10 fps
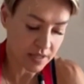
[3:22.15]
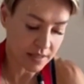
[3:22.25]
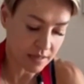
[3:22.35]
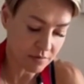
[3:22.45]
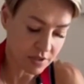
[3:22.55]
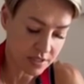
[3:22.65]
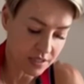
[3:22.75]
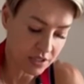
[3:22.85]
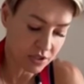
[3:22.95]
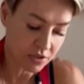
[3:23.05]
and then I'm just
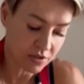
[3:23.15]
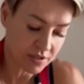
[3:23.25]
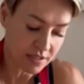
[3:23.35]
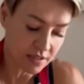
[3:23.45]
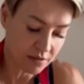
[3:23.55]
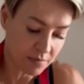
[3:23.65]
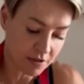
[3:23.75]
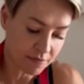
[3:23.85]
going to use the little bit